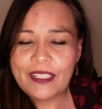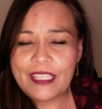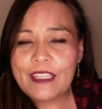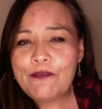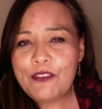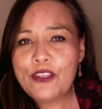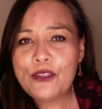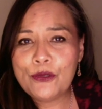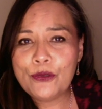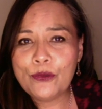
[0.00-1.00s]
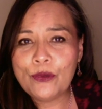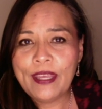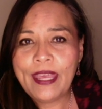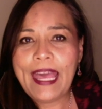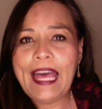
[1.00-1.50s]
if you
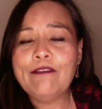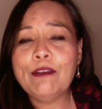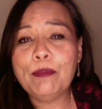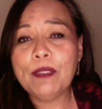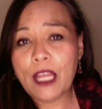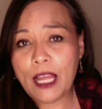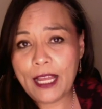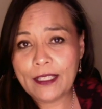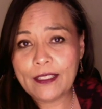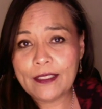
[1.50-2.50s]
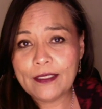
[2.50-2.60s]
have a block